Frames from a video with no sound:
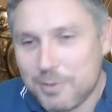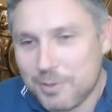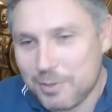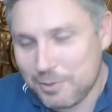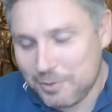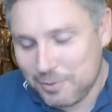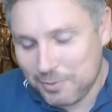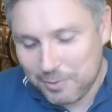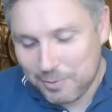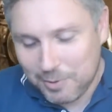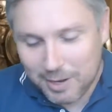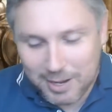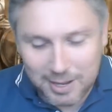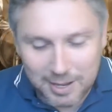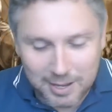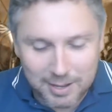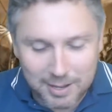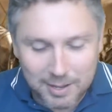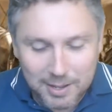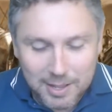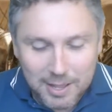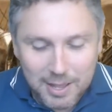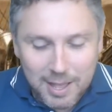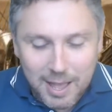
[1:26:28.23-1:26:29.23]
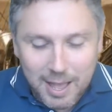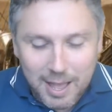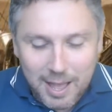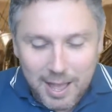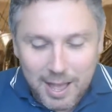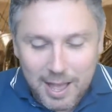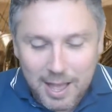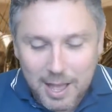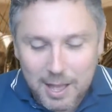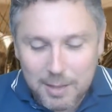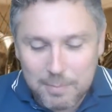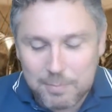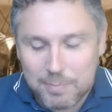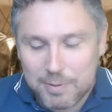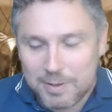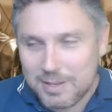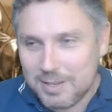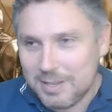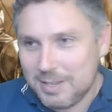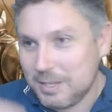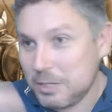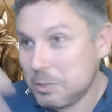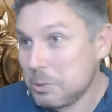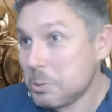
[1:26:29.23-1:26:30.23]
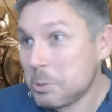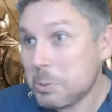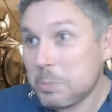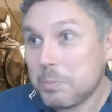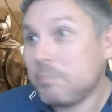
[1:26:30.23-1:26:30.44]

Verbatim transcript: to uh, uh be